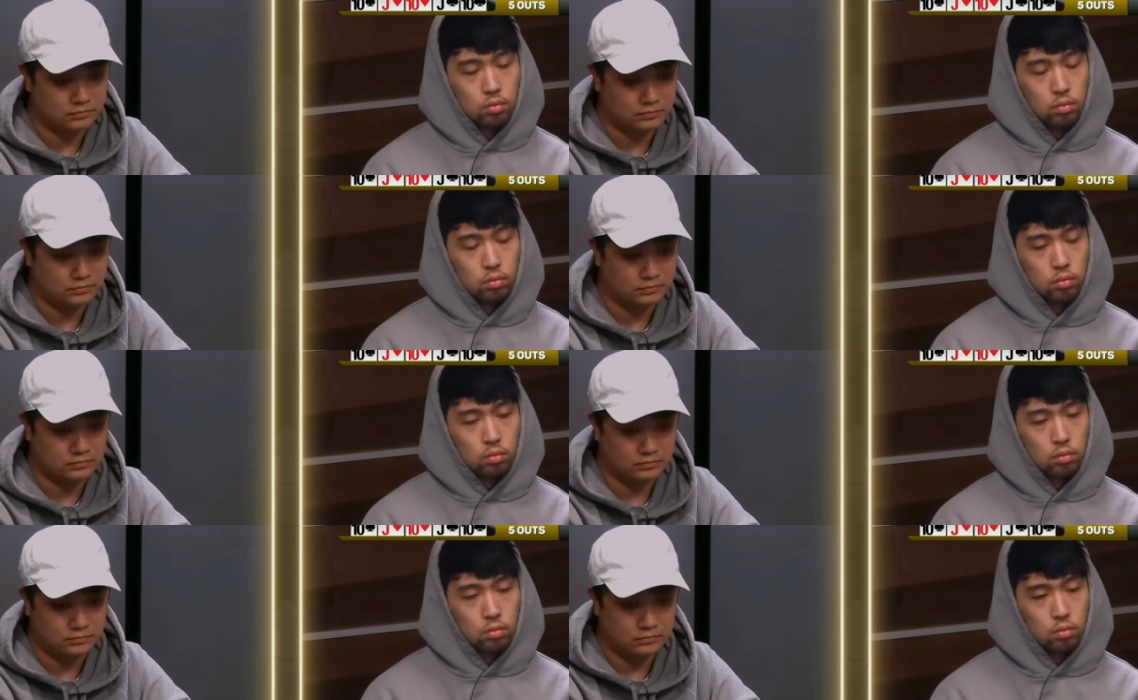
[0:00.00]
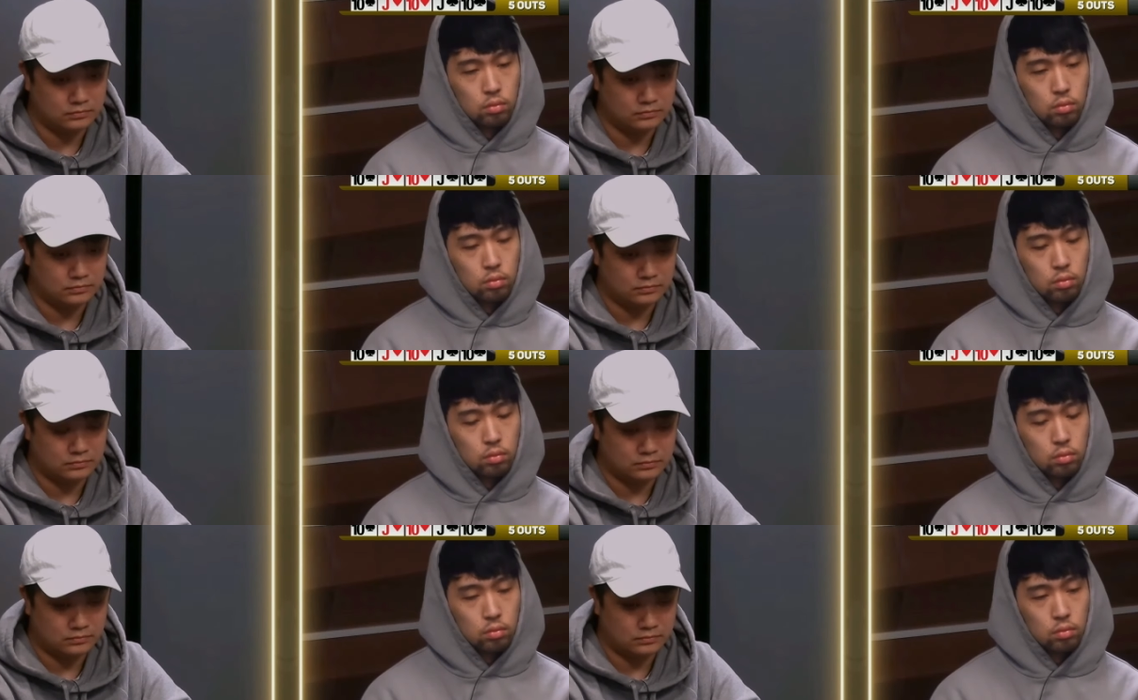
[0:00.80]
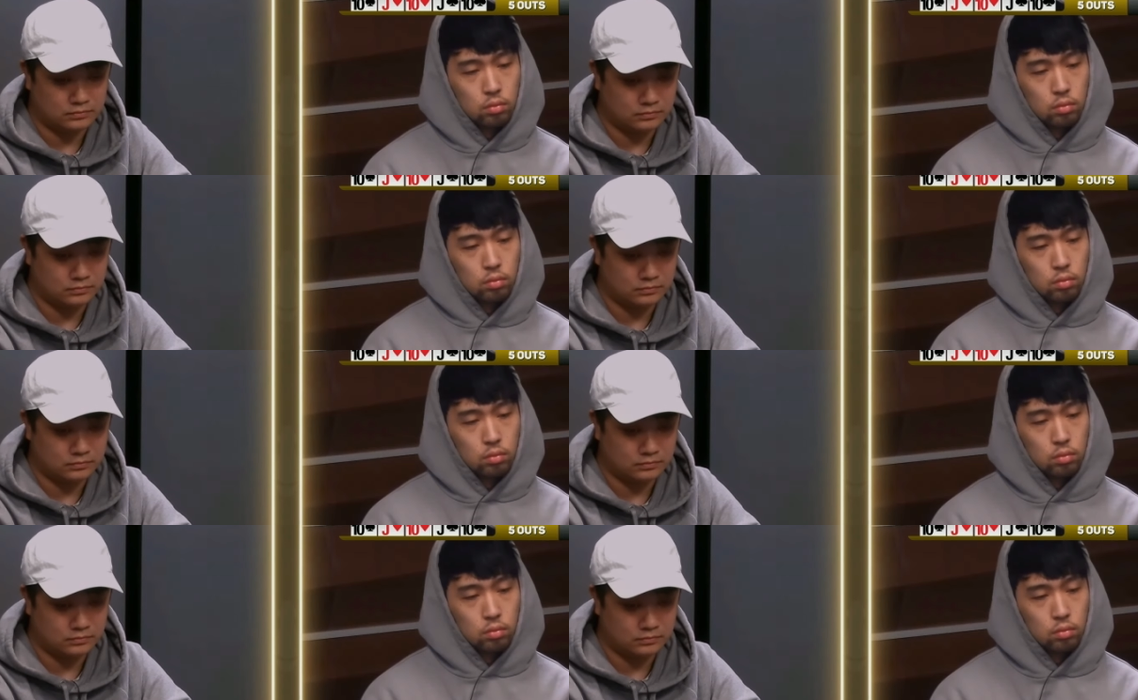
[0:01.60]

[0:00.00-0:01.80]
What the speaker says: Nobody speaks.